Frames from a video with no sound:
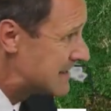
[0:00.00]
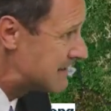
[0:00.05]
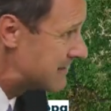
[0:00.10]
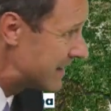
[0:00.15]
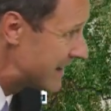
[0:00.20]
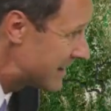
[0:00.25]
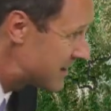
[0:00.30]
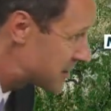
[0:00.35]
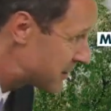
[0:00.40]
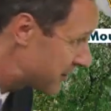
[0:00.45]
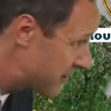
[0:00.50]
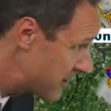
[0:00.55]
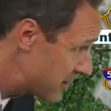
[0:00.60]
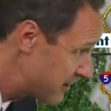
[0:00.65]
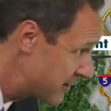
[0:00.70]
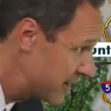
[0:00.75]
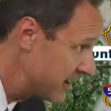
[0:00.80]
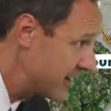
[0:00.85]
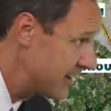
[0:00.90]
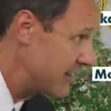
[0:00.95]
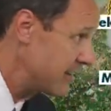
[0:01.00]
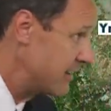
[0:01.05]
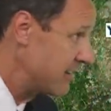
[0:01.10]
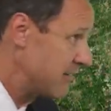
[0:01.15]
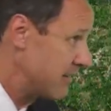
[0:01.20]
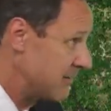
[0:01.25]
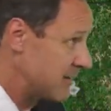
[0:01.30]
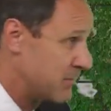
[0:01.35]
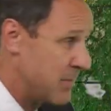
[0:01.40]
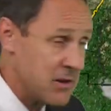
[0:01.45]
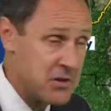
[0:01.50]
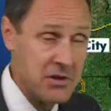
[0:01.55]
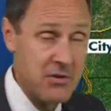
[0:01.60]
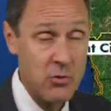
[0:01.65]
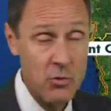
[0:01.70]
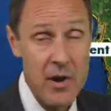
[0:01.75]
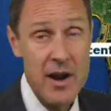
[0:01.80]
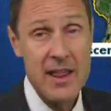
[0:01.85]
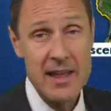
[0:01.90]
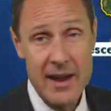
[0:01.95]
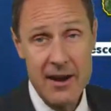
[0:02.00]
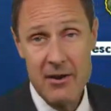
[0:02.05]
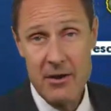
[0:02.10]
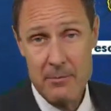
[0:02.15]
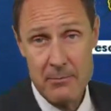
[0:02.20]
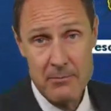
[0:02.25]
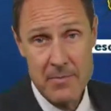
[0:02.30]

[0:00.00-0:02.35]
and is the, especially in the Redding area,